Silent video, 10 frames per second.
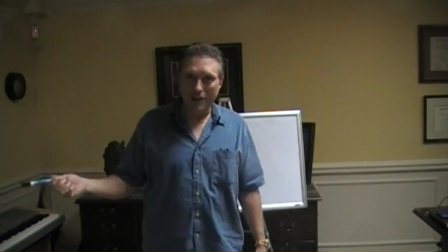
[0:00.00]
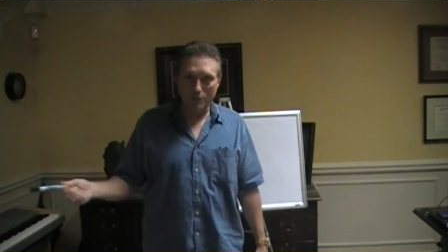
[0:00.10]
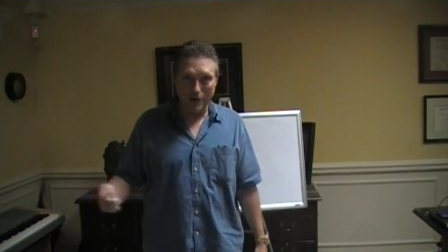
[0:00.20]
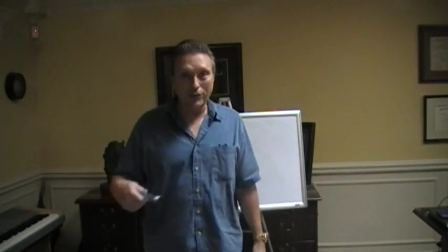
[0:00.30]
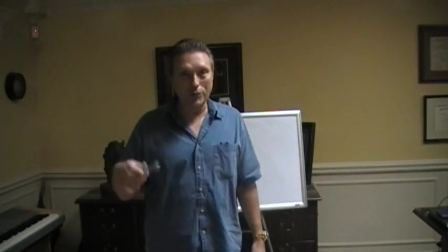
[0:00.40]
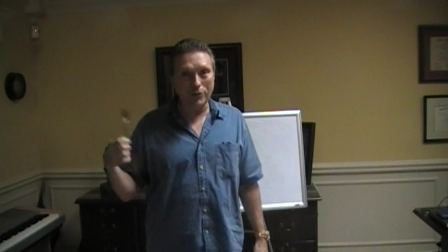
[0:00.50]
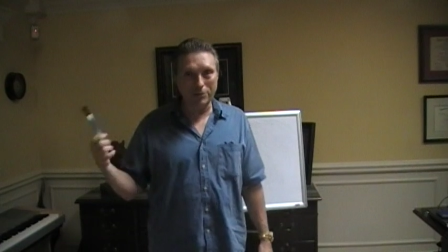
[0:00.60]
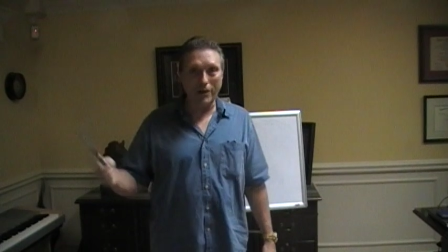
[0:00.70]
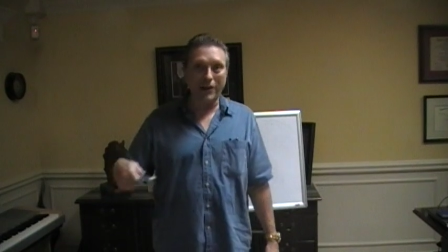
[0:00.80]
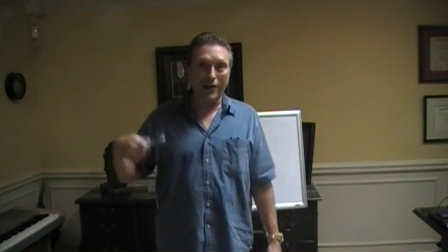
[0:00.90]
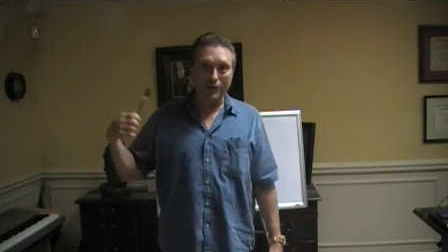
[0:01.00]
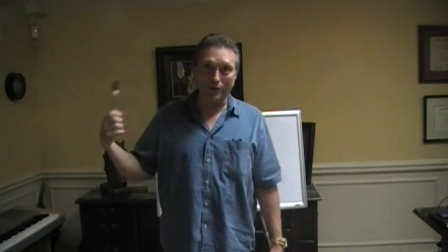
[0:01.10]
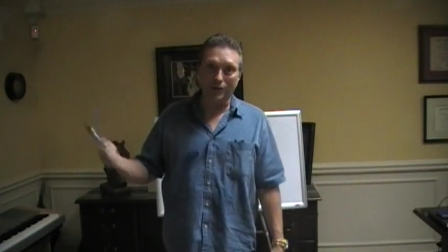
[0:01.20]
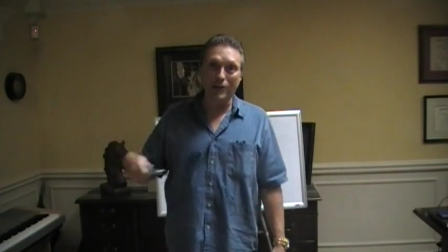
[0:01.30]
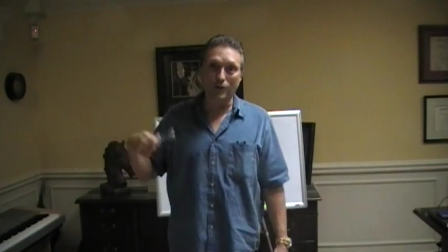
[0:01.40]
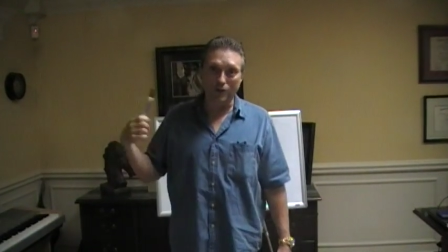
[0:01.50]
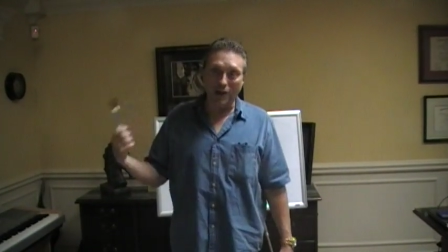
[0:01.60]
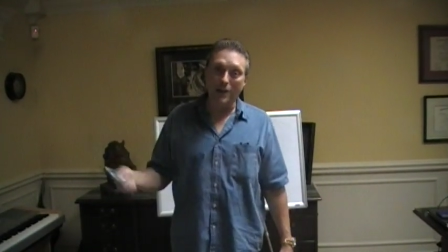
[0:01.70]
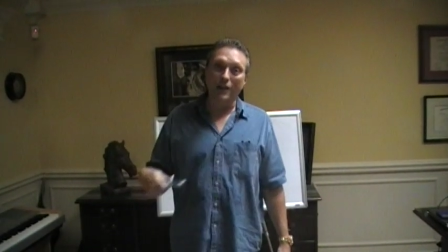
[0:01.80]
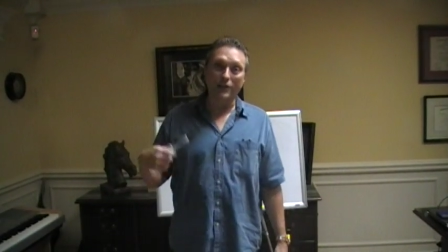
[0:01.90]
Brain tumors, brain cancer, seizures,
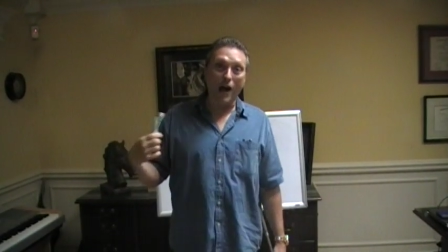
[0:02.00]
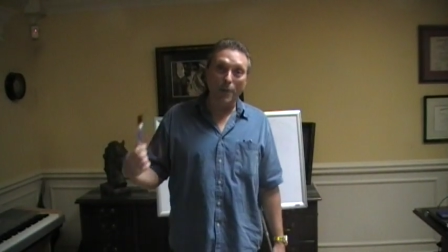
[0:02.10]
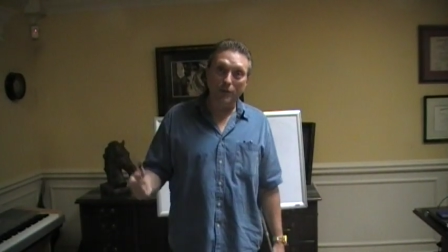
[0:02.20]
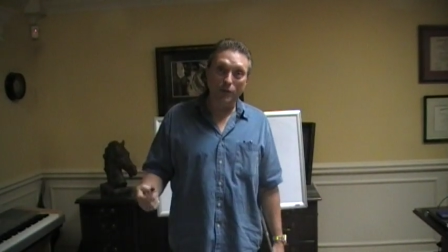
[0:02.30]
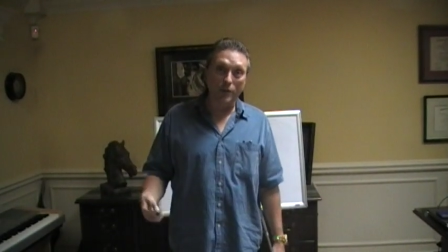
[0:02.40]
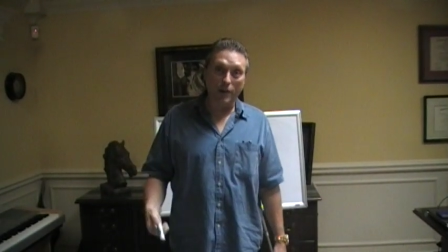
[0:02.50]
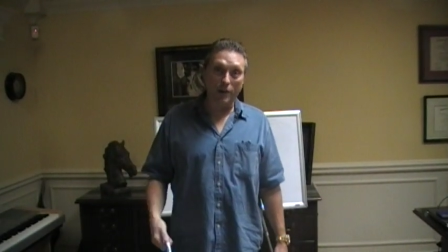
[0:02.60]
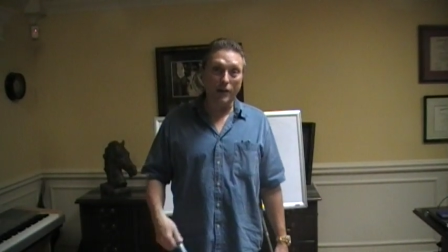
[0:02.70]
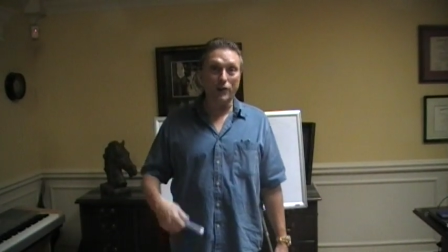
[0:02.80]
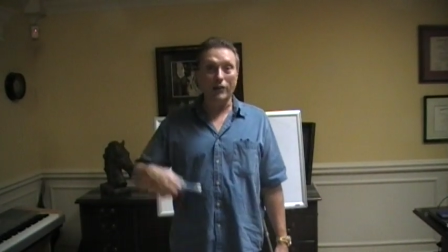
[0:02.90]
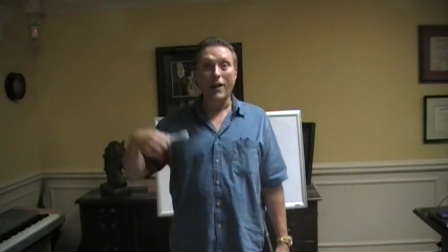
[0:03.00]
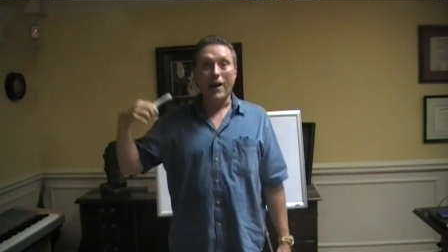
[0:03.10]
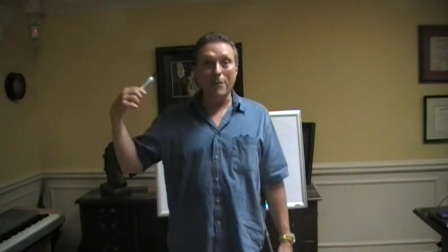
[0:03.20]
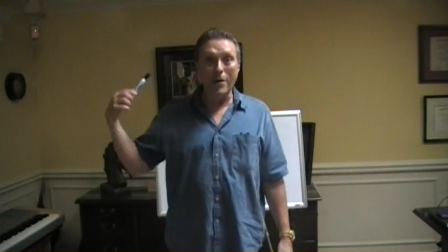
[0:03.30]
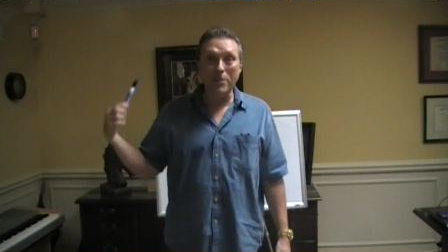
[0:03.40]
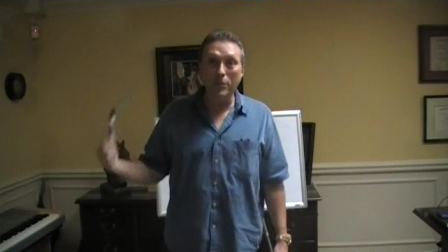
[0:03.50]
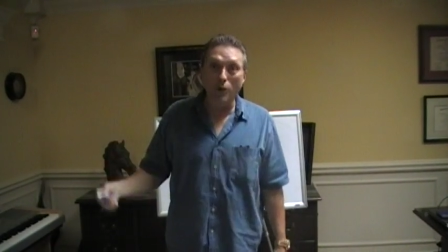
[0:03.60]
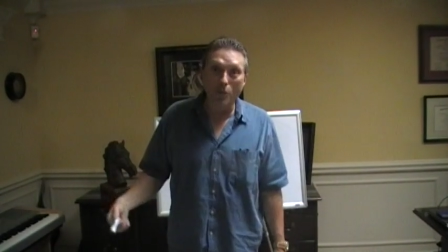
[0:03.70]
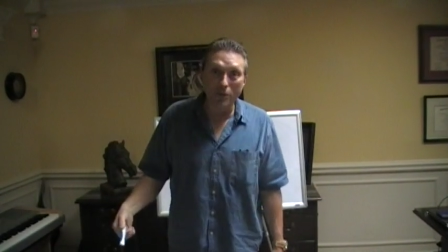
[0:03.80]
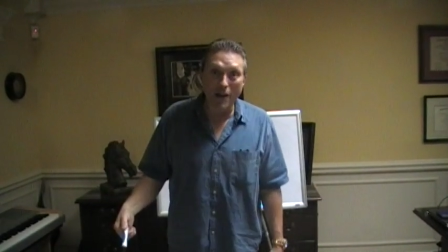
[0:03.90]
headaches, optic nerve degradation. It made people
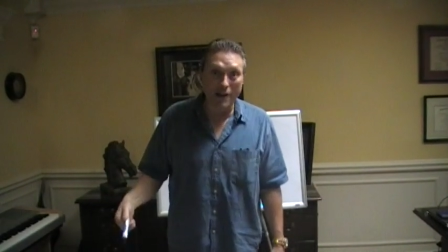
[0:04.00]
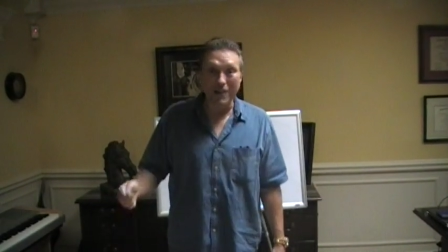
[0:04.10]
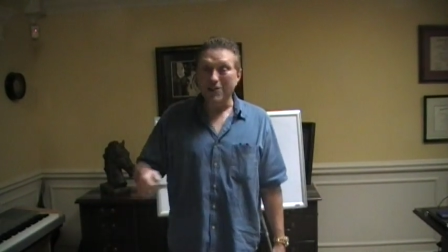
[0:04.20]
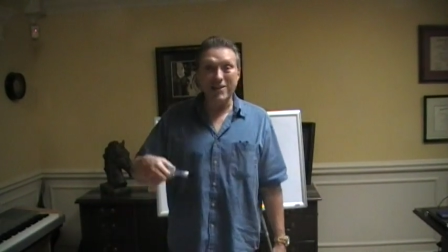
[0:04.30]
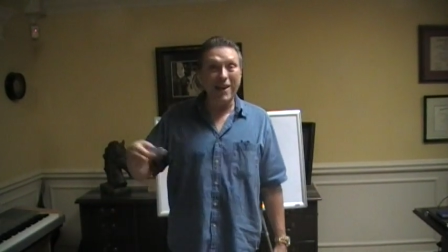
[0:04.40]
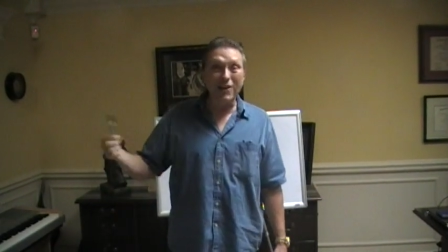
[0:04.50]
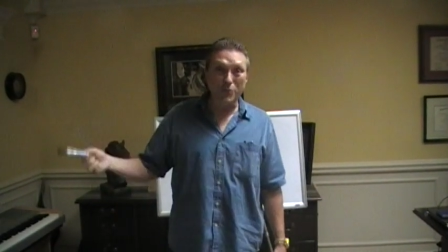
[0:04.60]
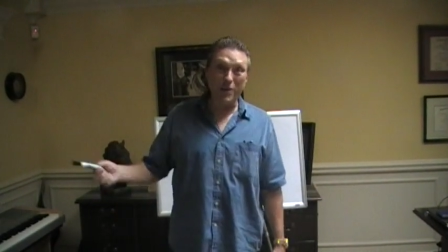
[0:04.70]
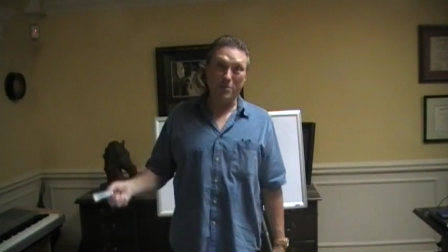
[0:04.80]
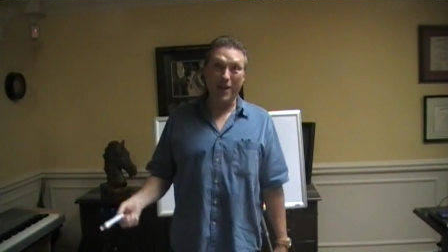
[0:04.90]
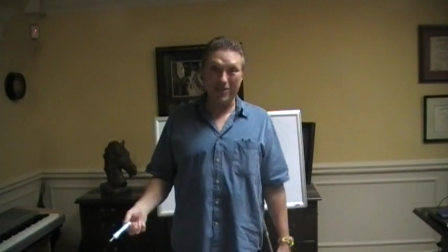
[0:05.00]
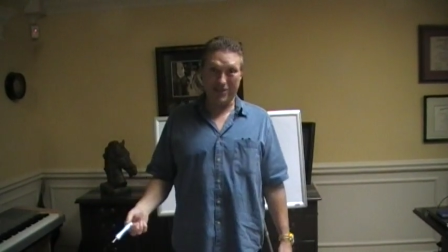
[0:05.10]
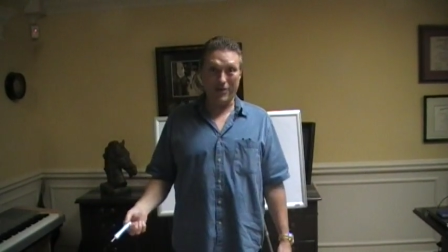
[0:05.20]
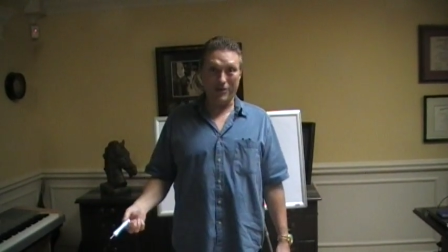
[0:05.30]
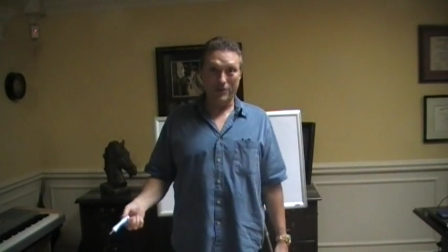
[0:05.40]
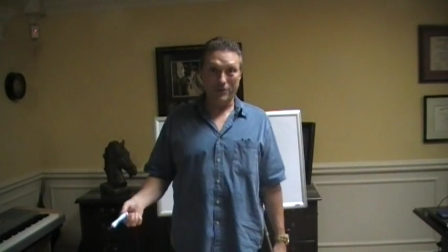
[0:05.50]
go blind. You can't drink paint thinner.